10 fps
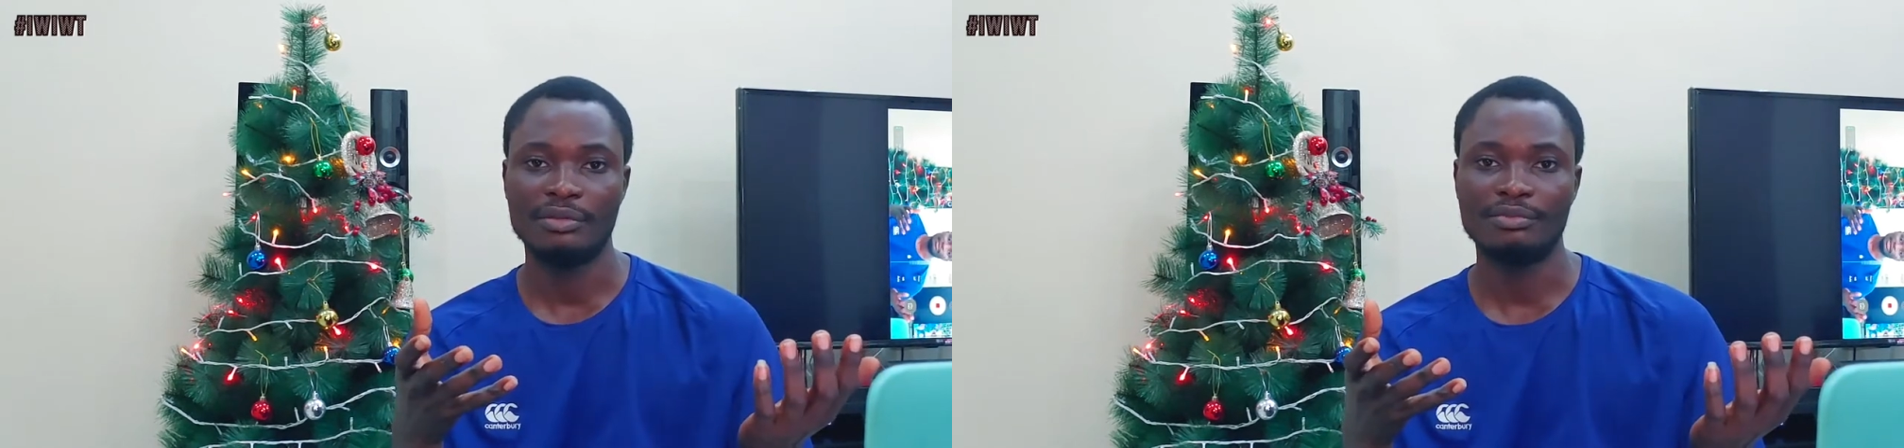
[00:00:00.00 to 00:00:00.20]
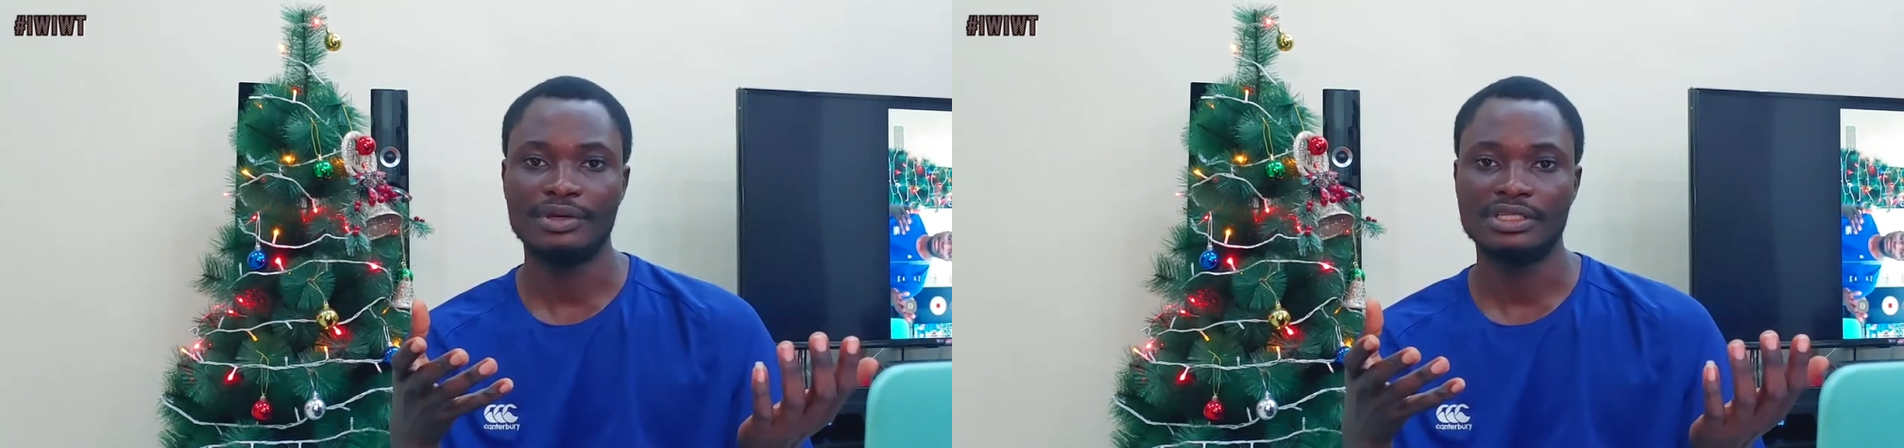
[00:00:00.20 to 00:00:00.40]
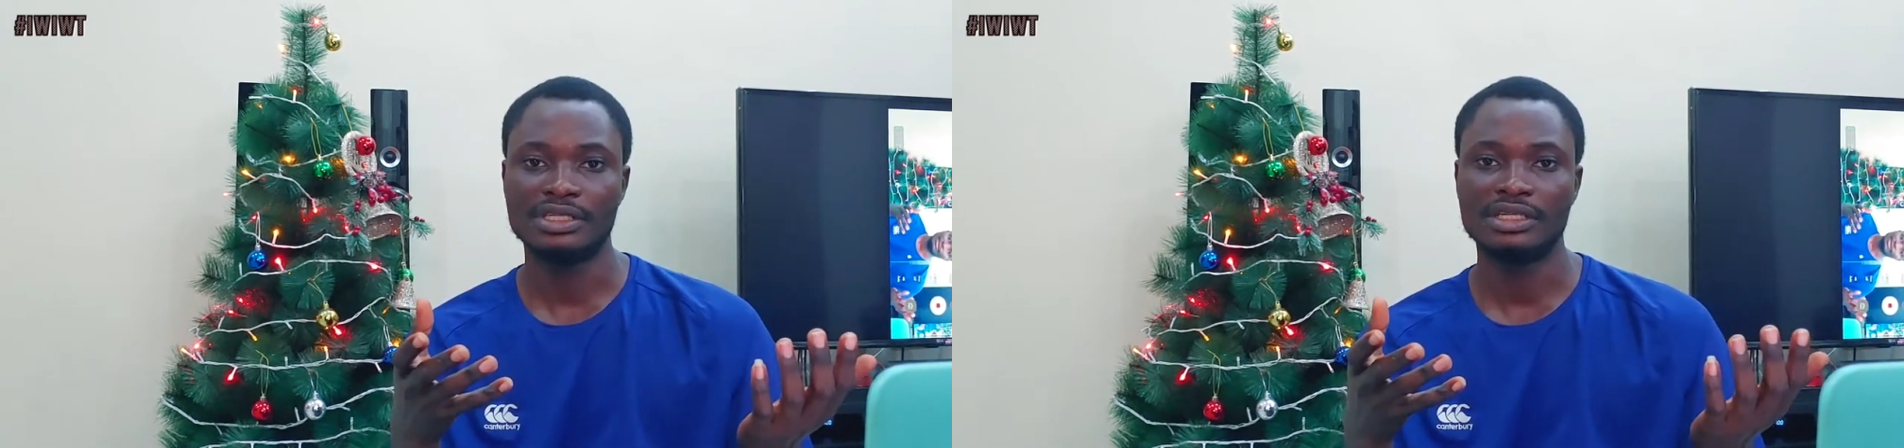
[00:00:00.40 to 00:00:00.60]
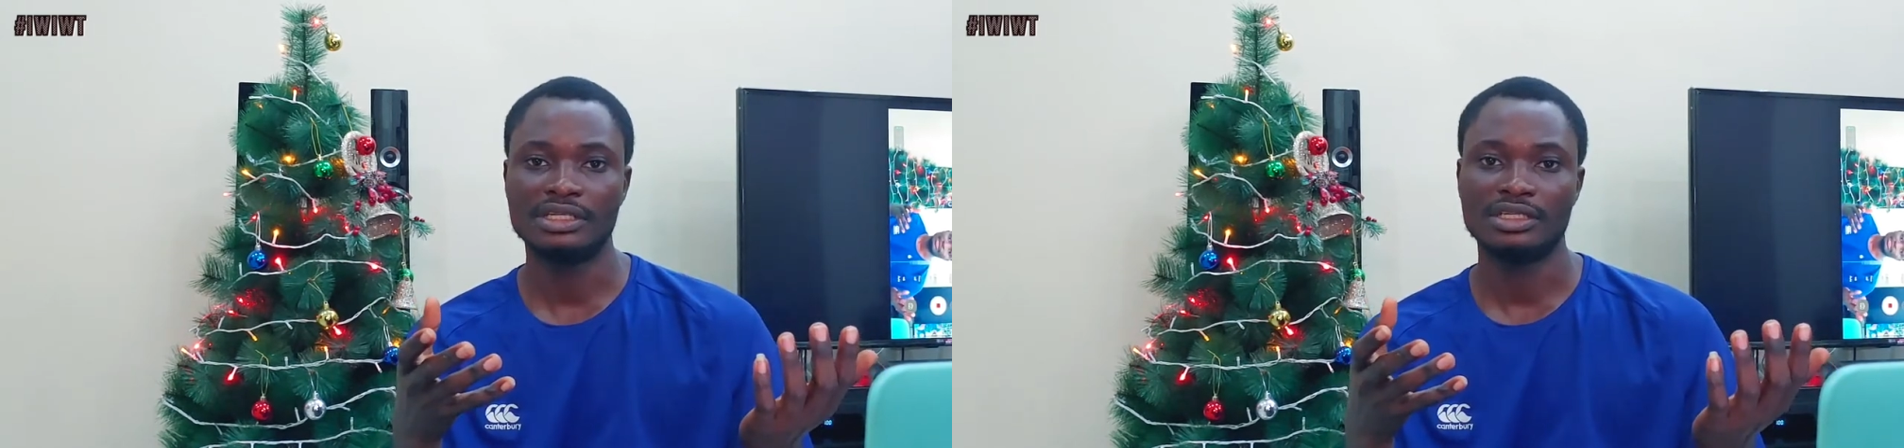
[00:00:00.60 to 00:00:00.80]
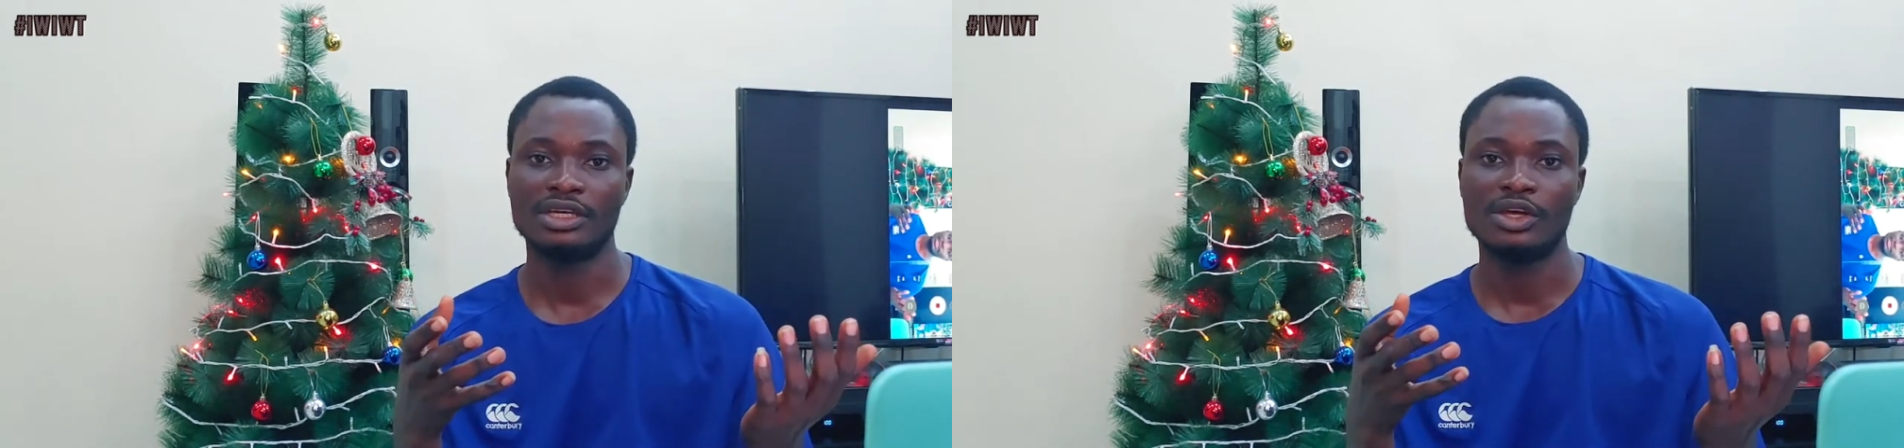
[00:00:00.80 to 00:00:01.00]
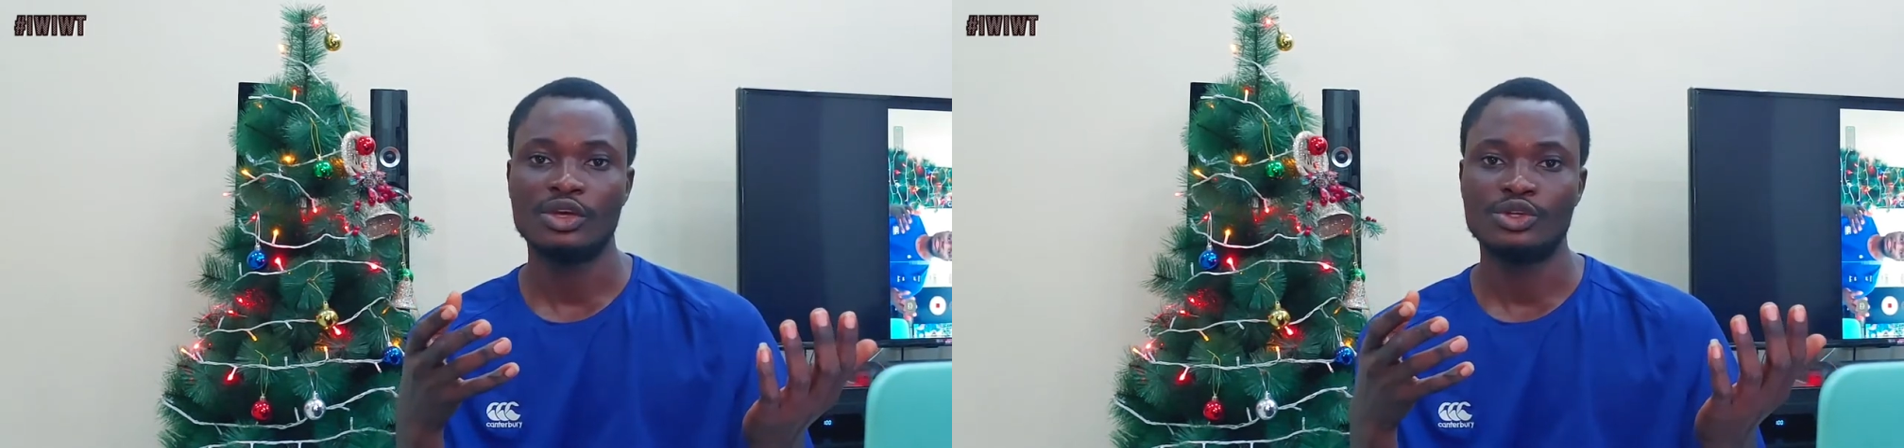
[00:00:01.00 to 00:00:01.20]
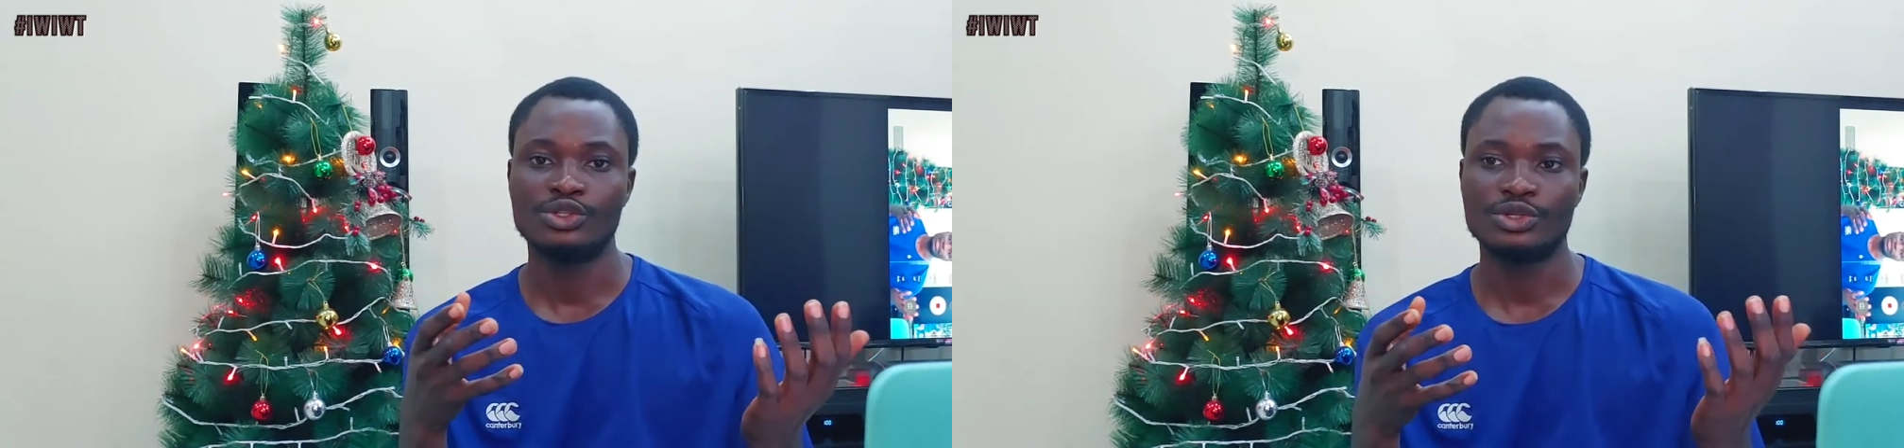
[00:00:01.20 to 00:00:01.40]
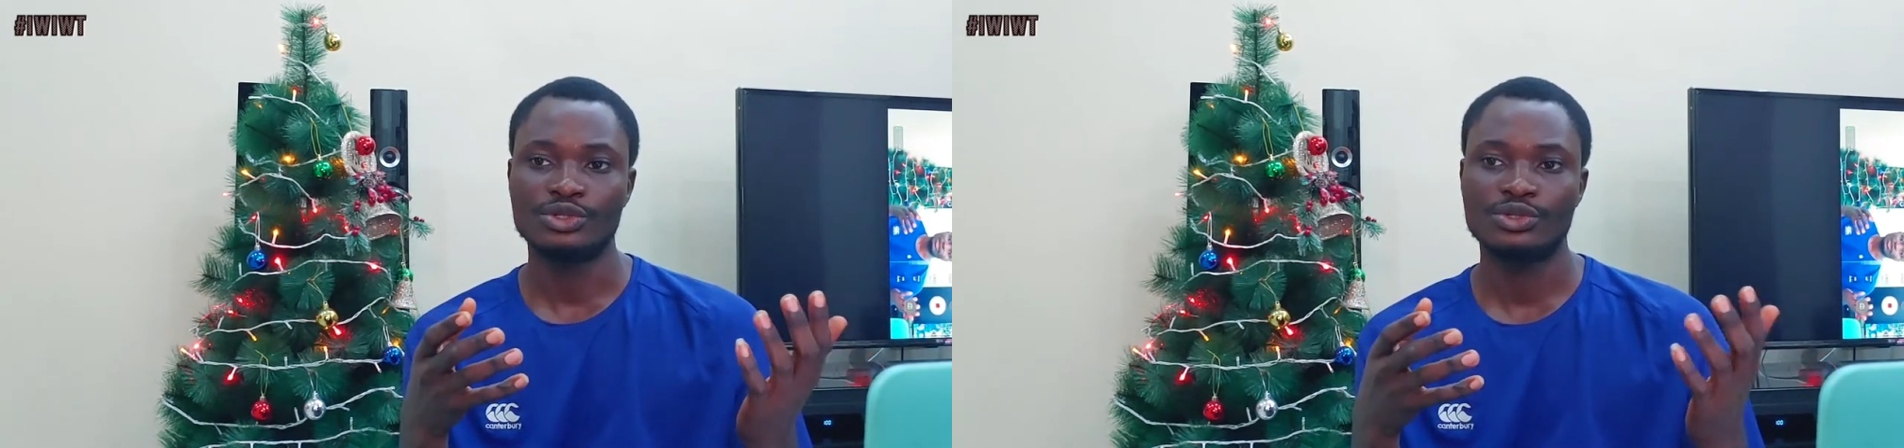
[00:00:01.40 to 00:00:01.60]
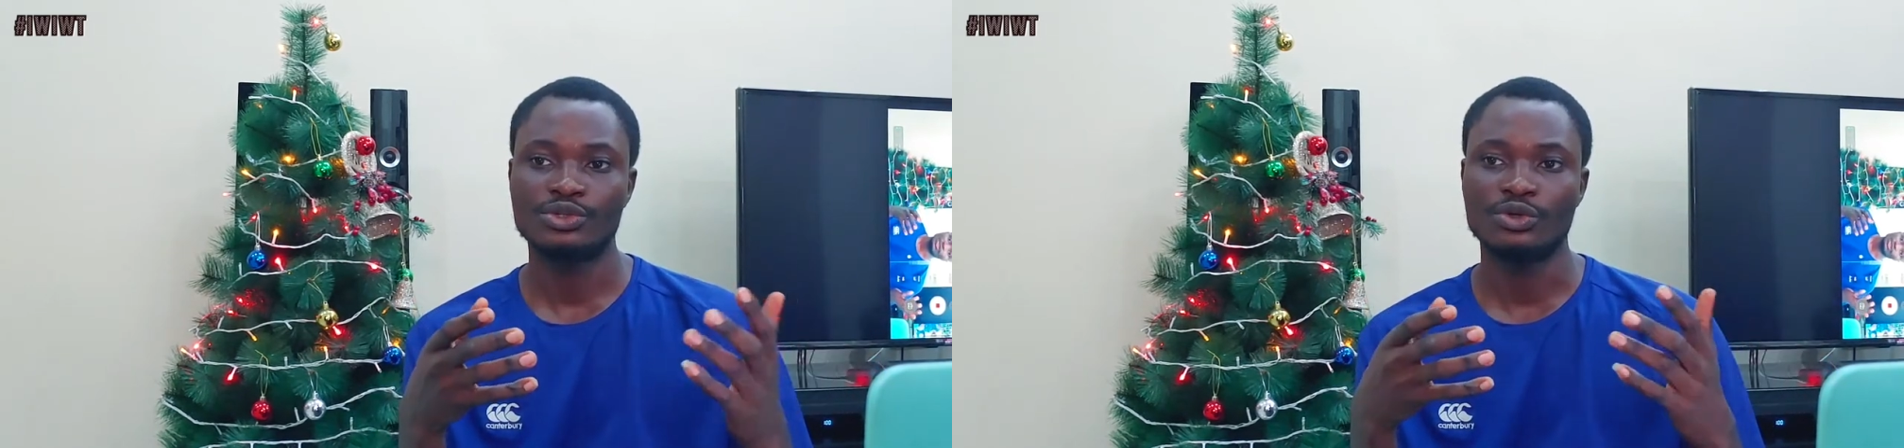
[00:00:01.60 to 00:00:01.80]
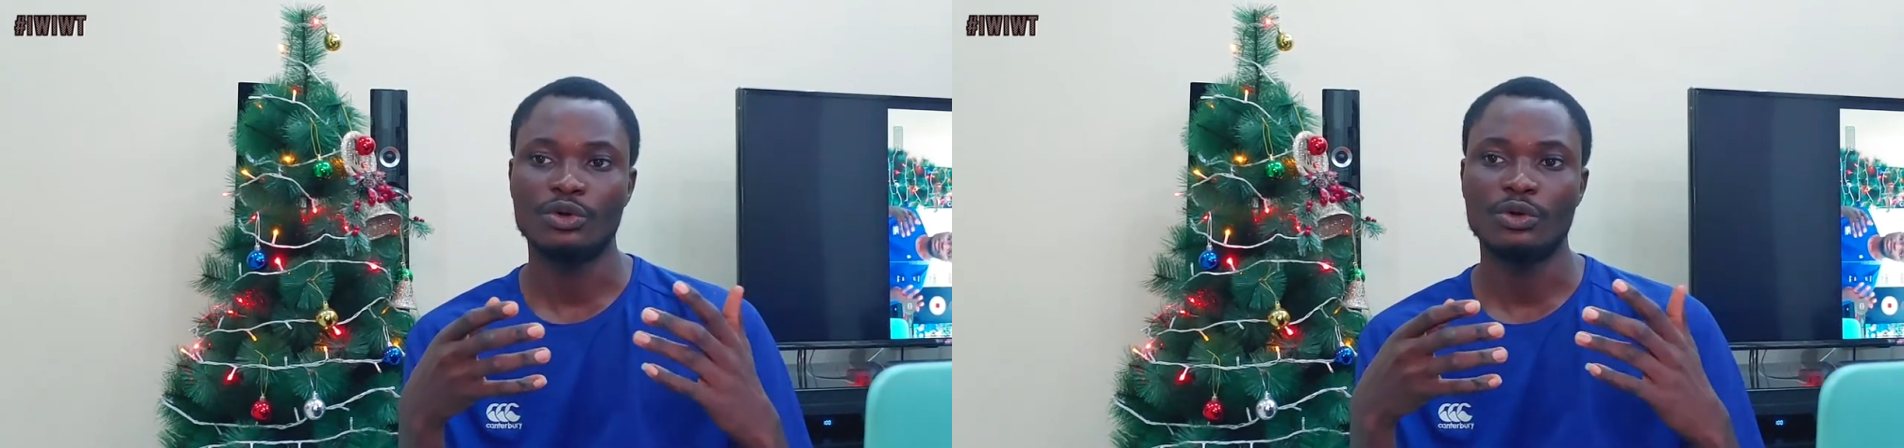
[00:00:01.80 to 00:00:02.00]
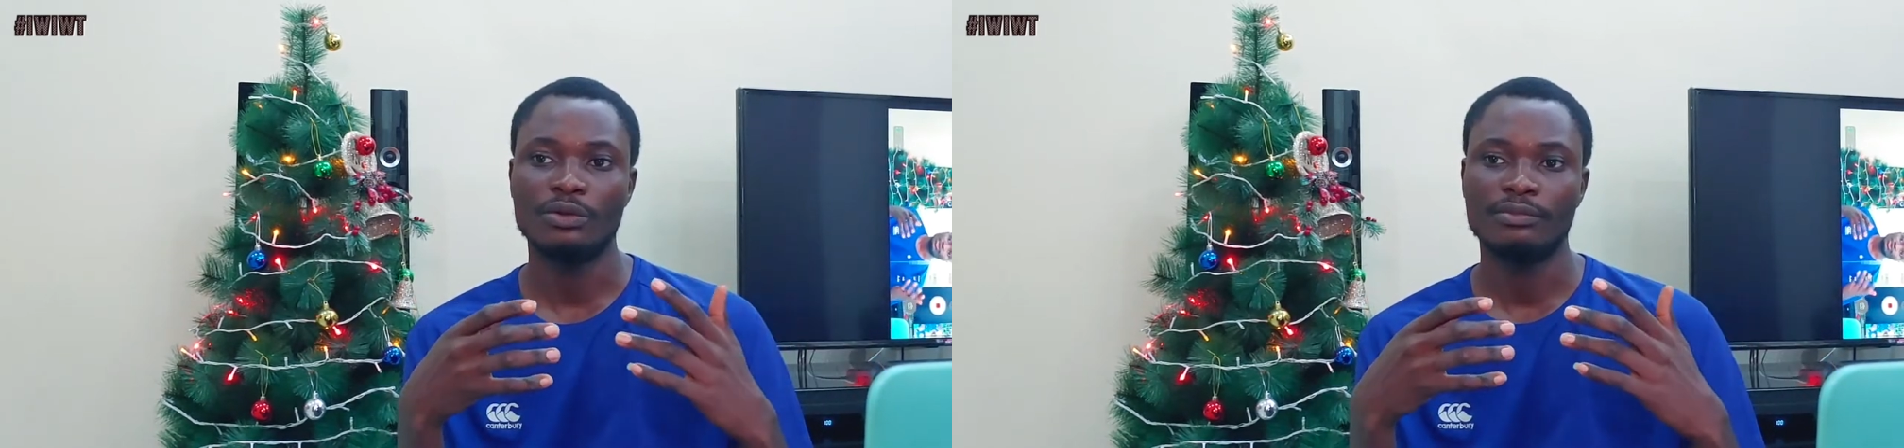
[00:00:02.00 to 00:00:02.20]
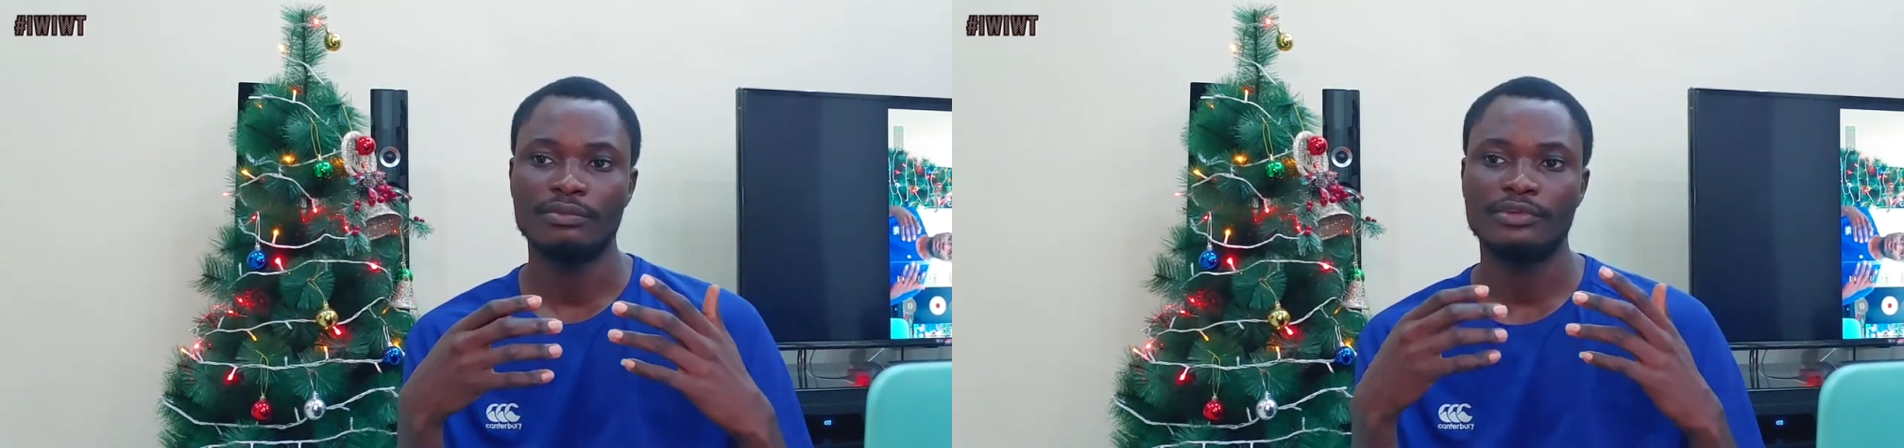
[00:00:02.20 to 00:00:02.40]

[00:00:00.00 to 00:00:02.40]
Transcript: basically, just to